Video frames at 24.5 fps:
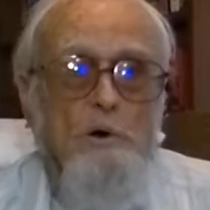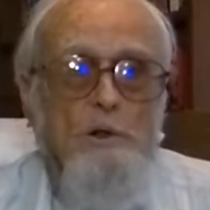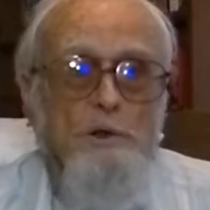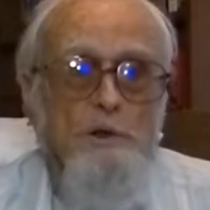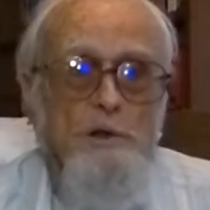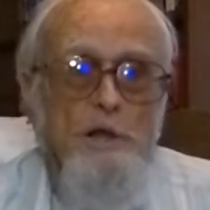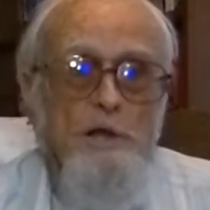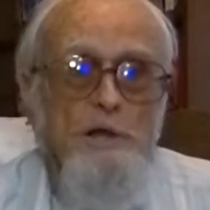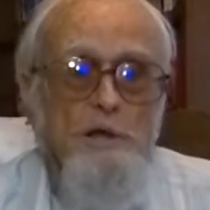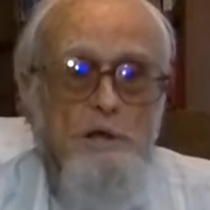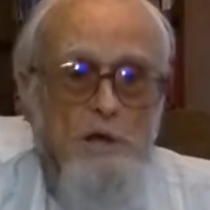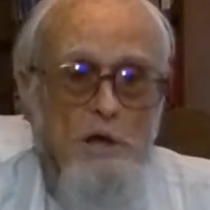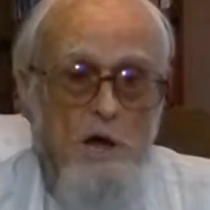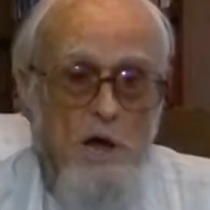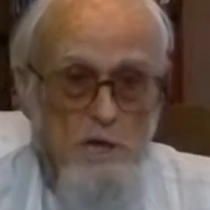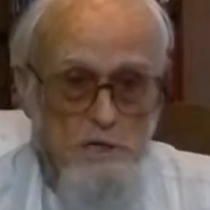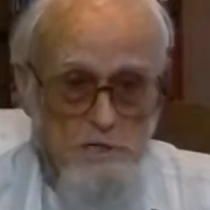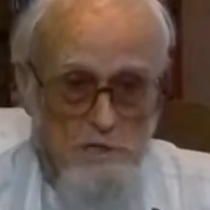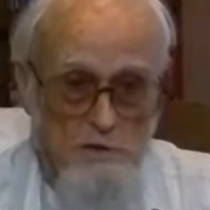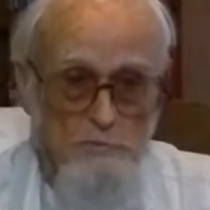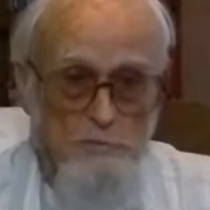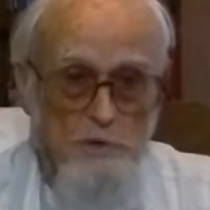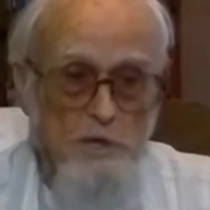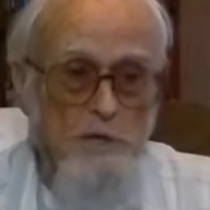And it
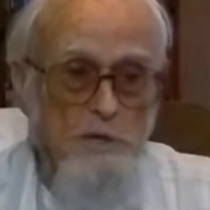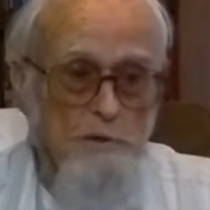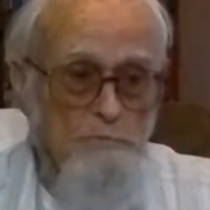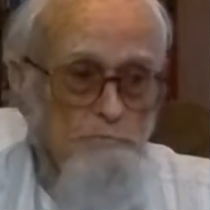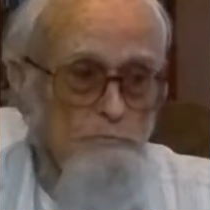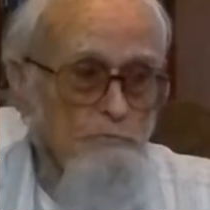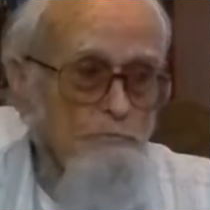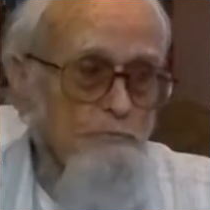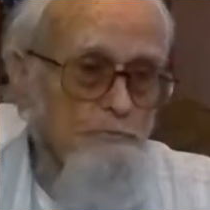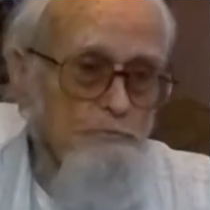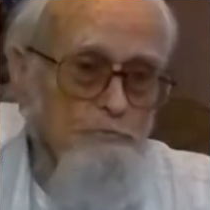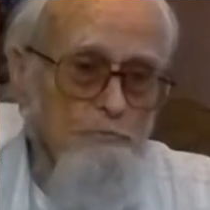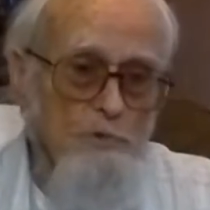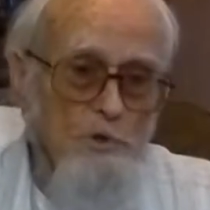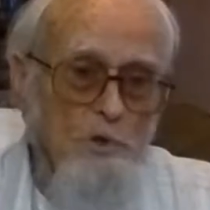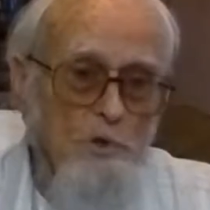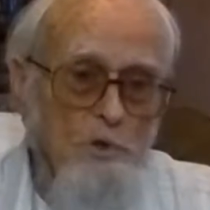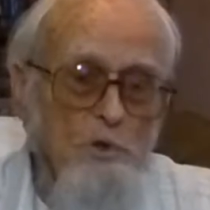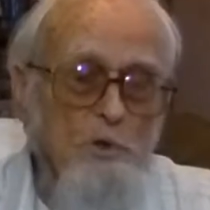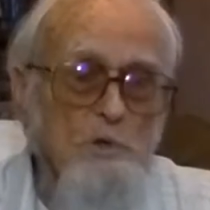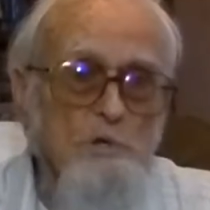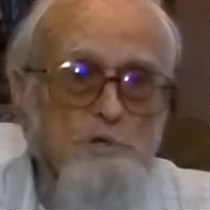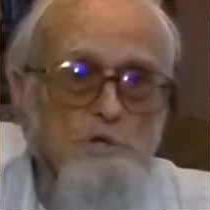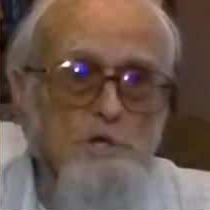got to be a
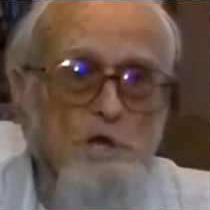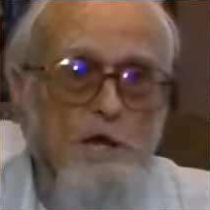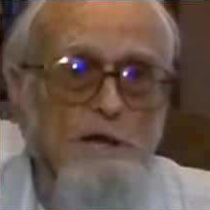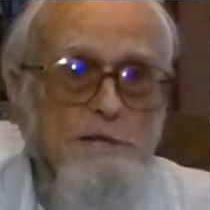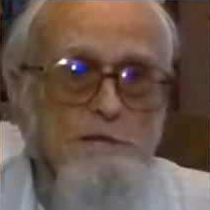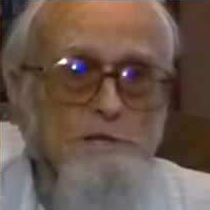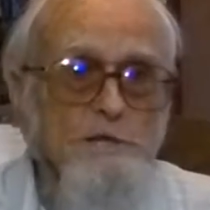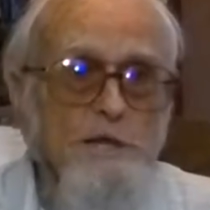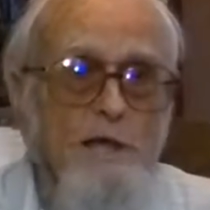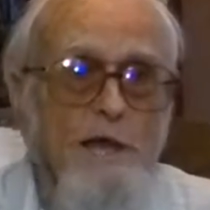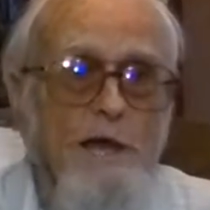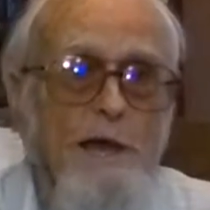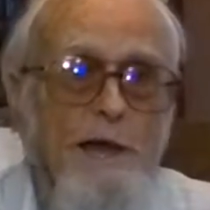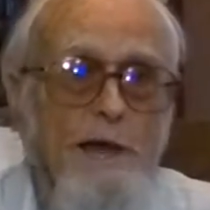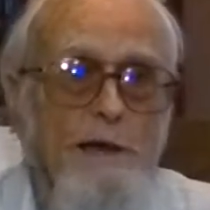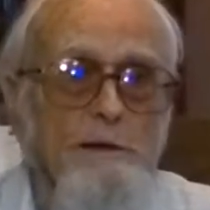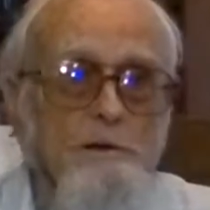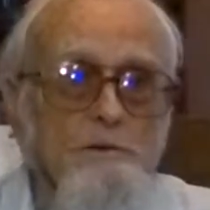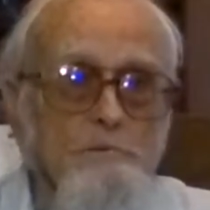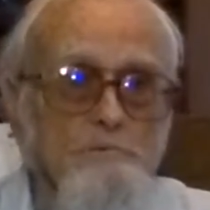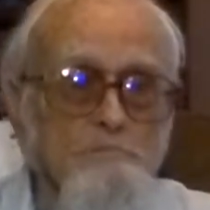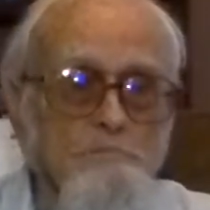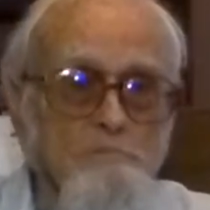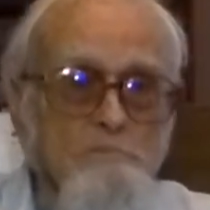good-sized
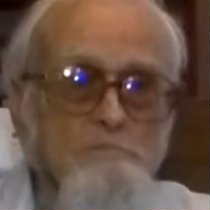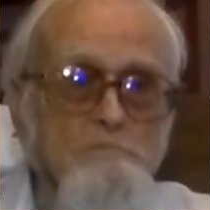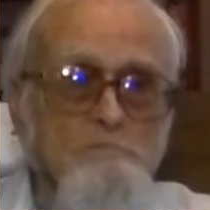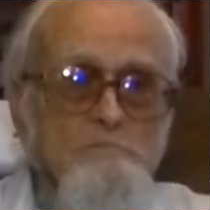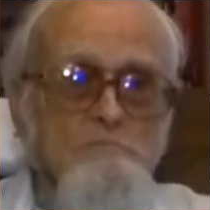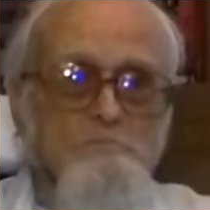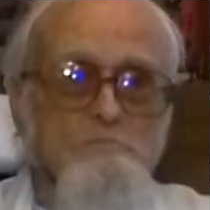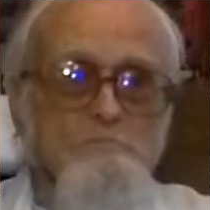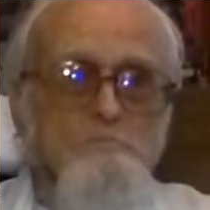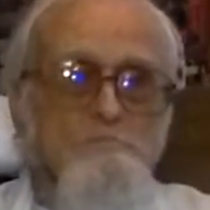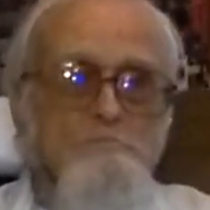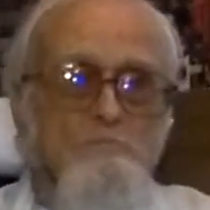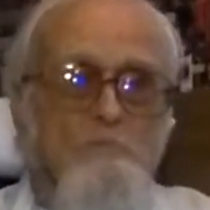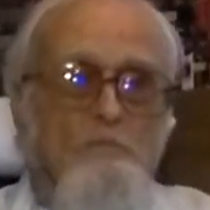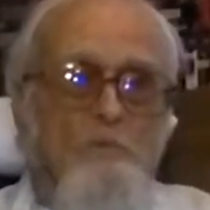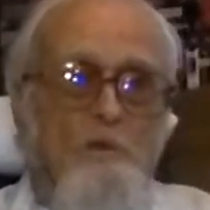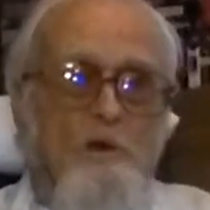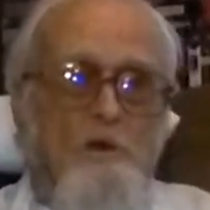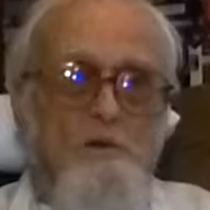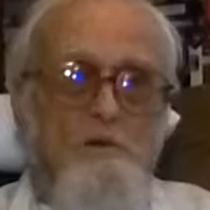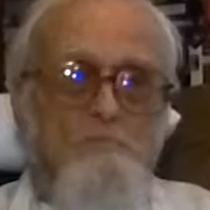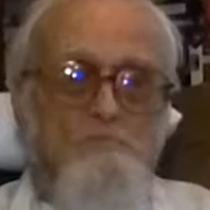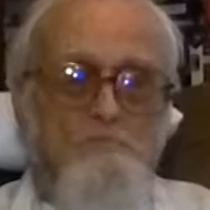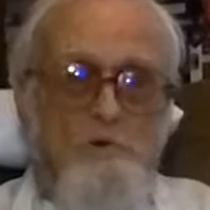cat.
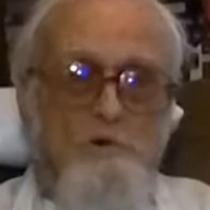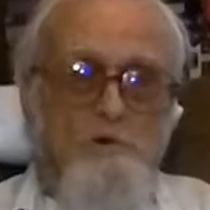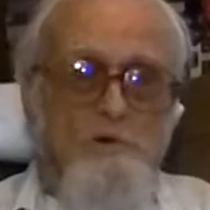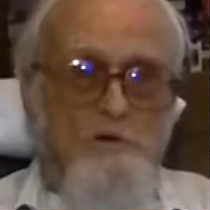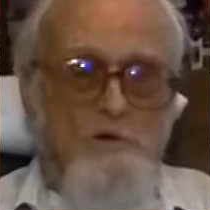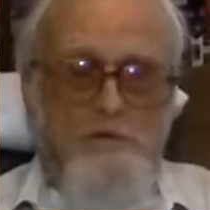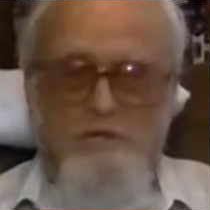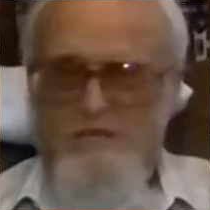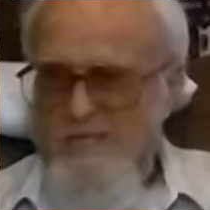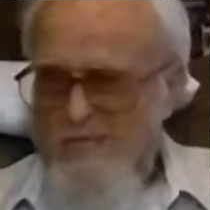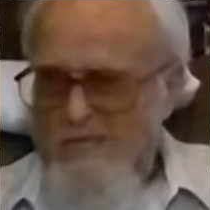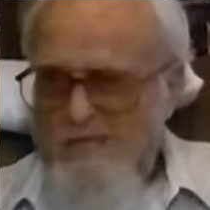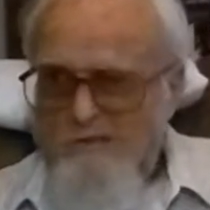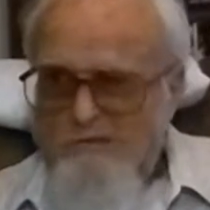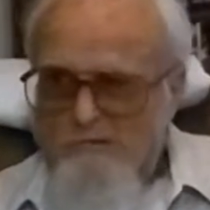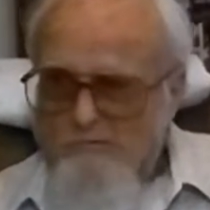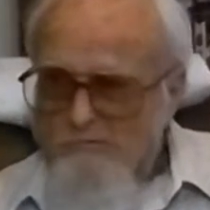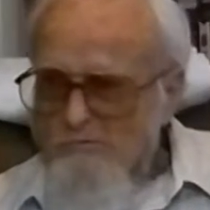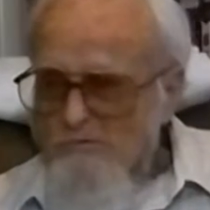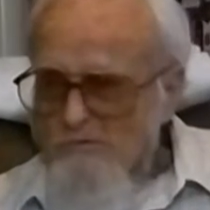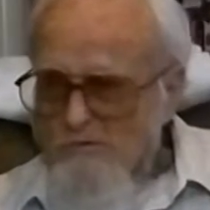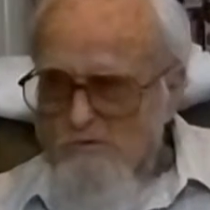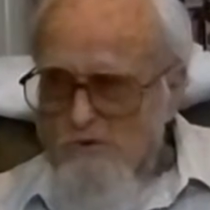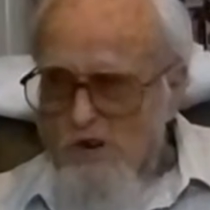Boy, just
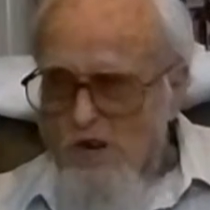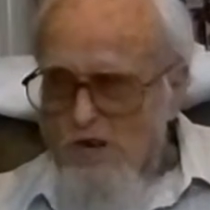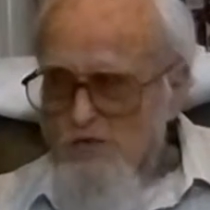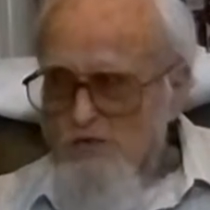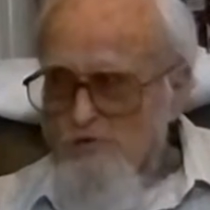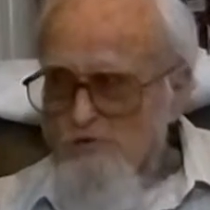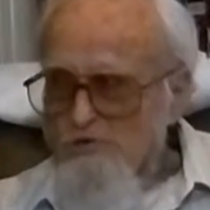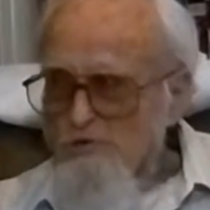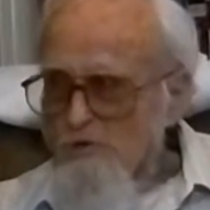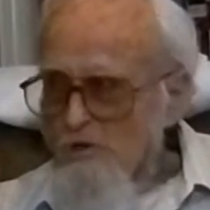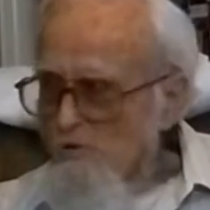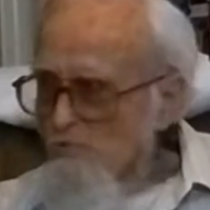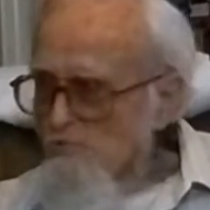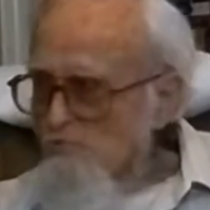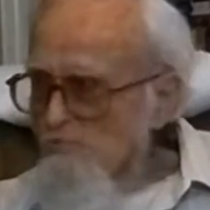watch